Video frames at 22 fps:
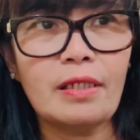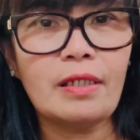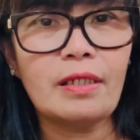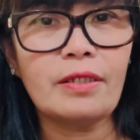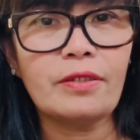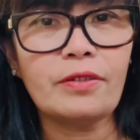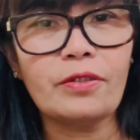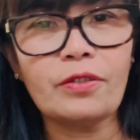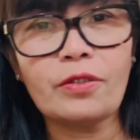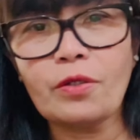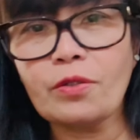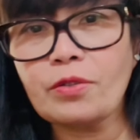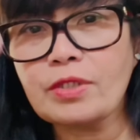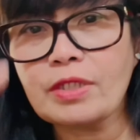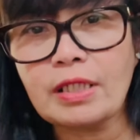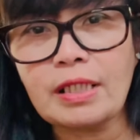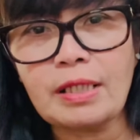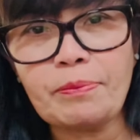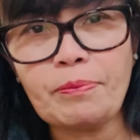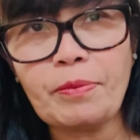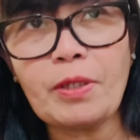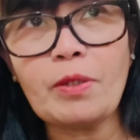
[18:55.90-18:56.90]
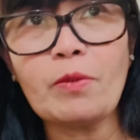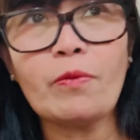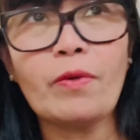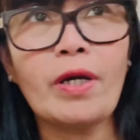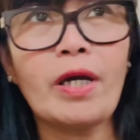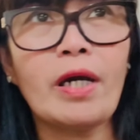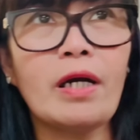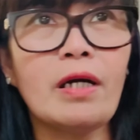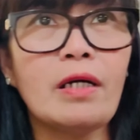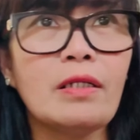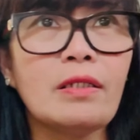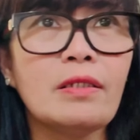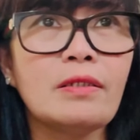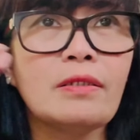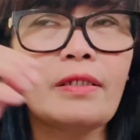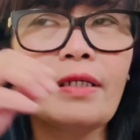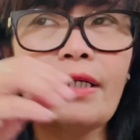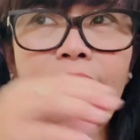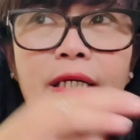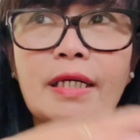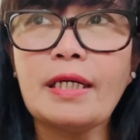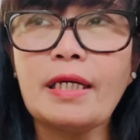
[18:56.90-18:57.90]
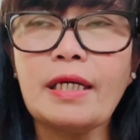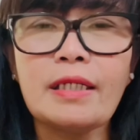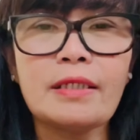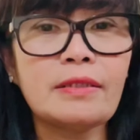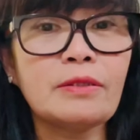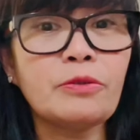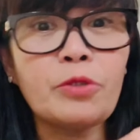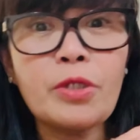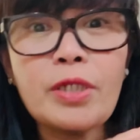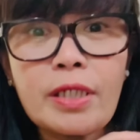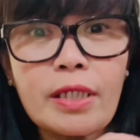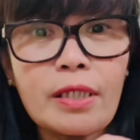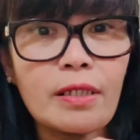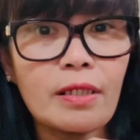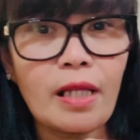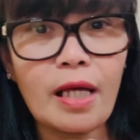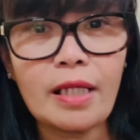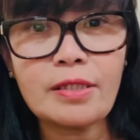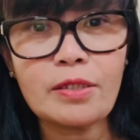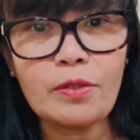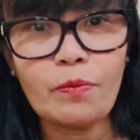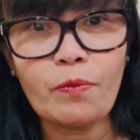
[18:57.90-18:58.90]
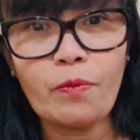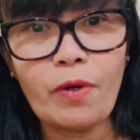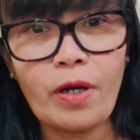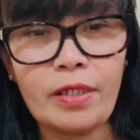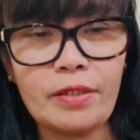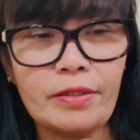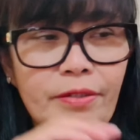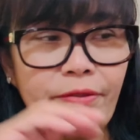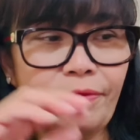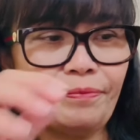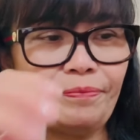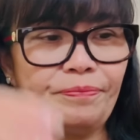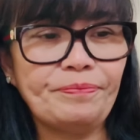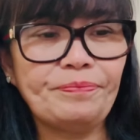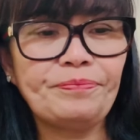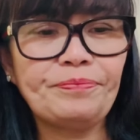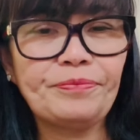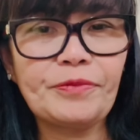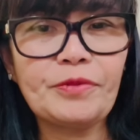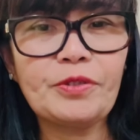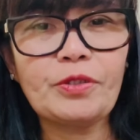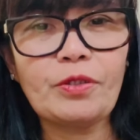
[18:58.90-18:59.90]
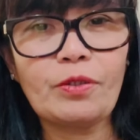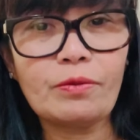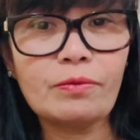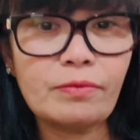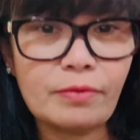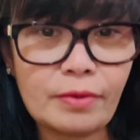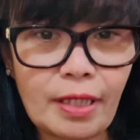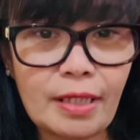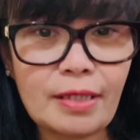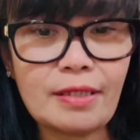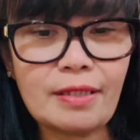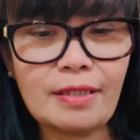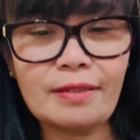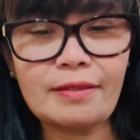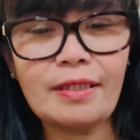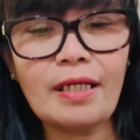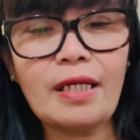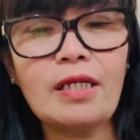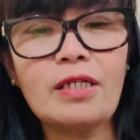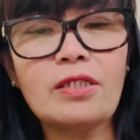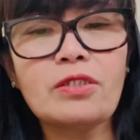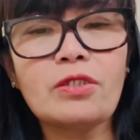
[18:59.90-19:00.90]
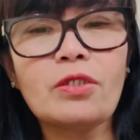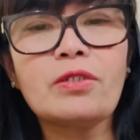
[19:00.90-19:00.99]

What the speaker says: you know, sleeping well, and drinking lots of water. So that's it. So